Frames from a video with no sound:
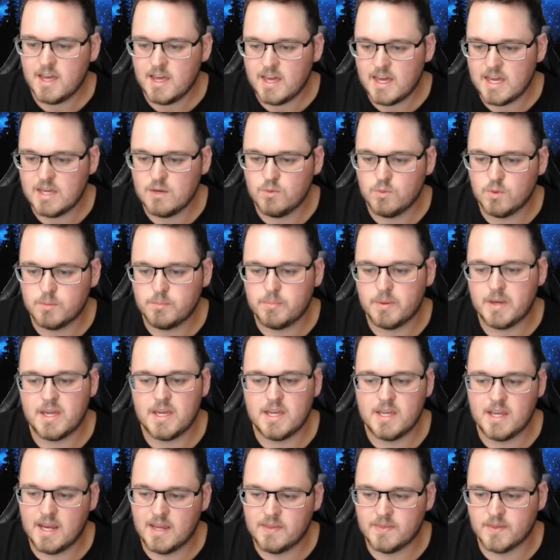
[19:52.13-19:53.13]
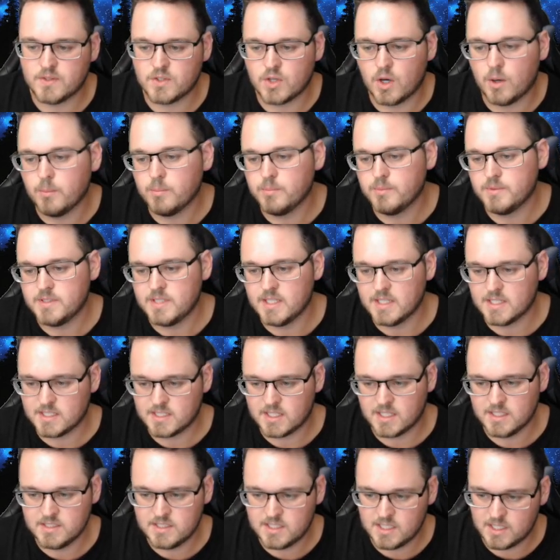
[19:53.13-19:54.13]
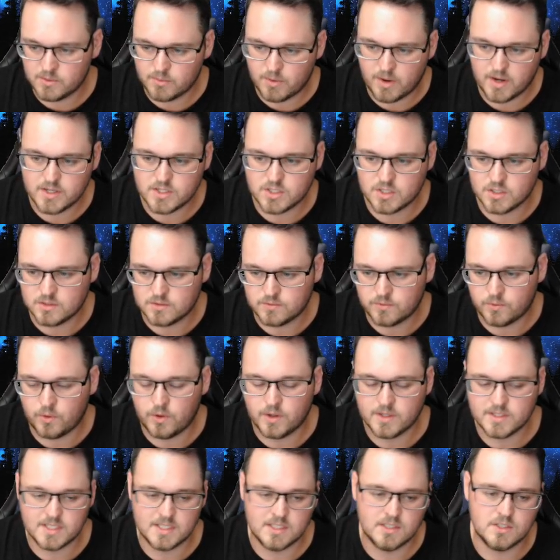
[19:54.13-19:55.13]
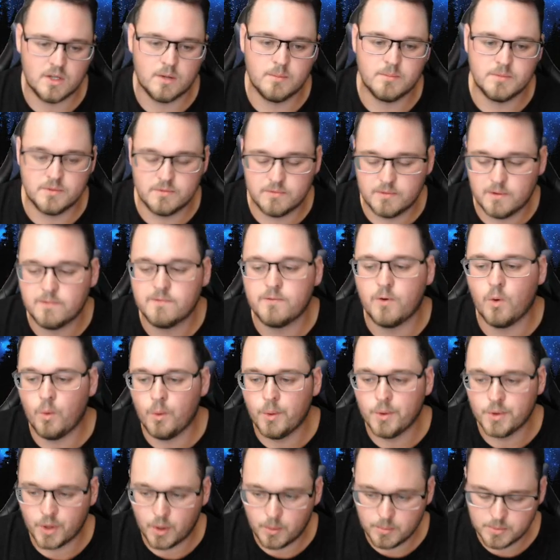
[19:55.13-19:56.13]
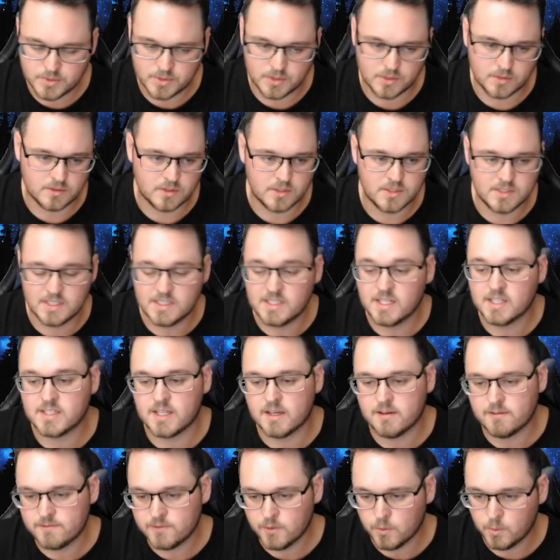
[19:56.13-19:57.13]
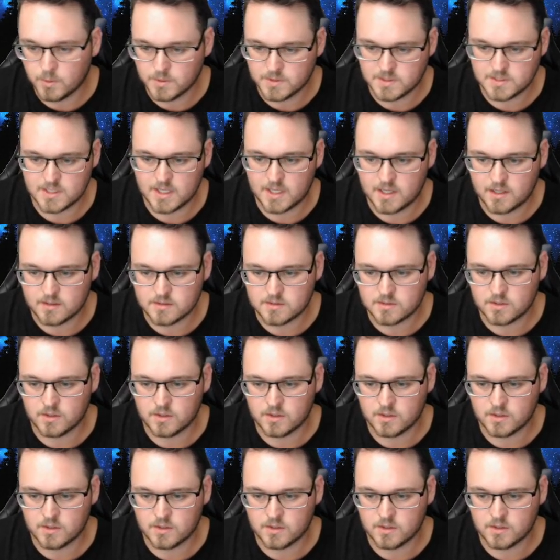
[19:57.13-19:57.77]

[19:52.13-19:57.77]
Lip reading: He would be in the top 6 considerations for us in terms of a forward option because he does have forward status.